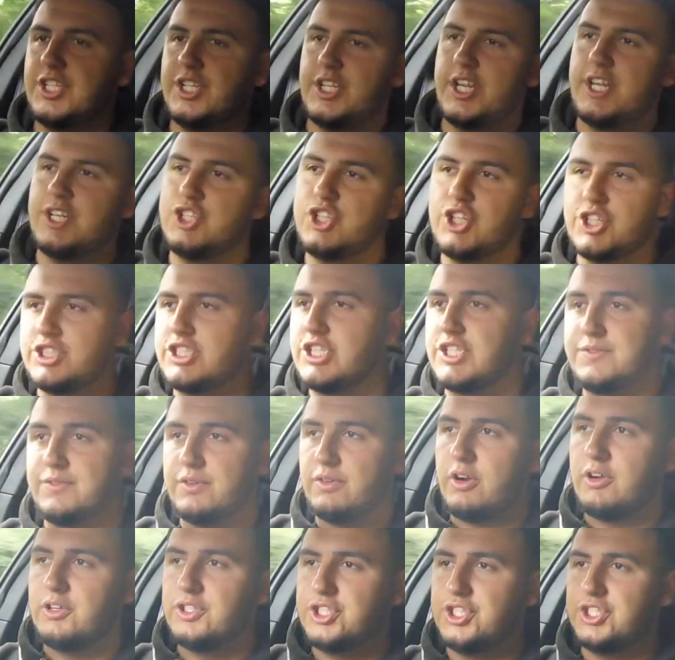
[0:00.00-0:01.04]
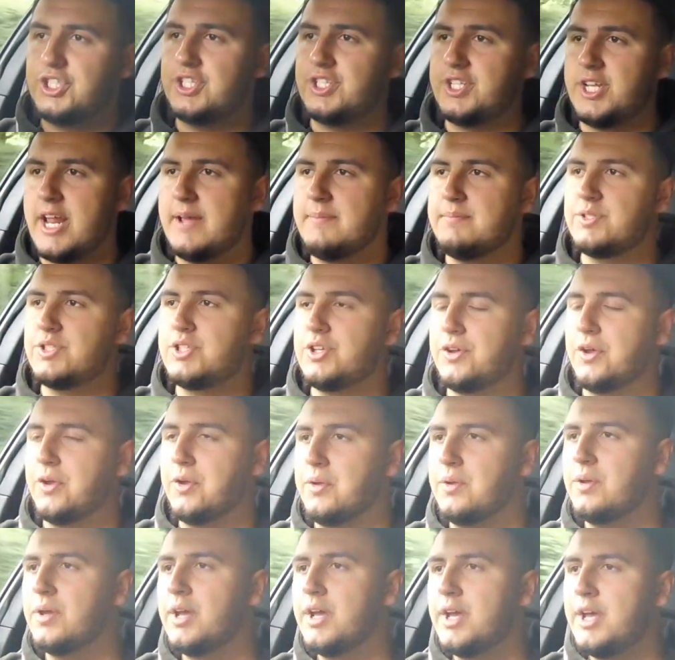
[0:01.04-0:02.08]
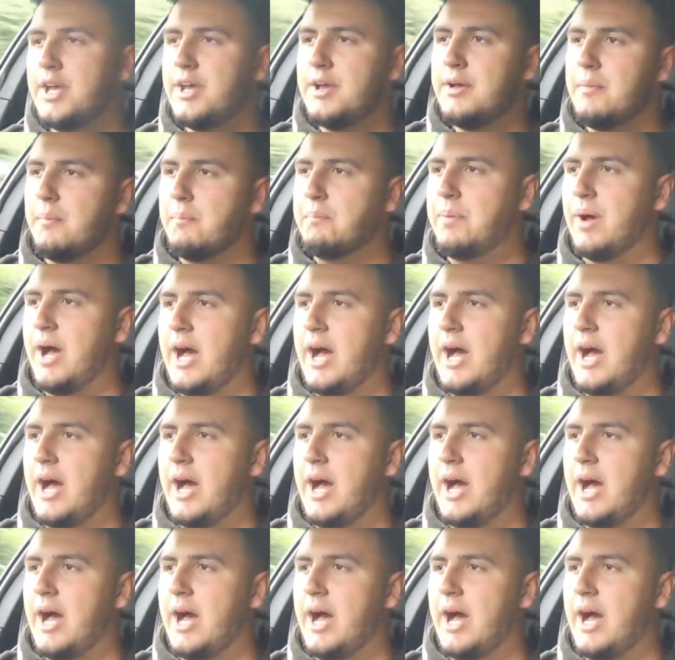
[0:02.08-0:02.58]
It's just as ferocious as an M2,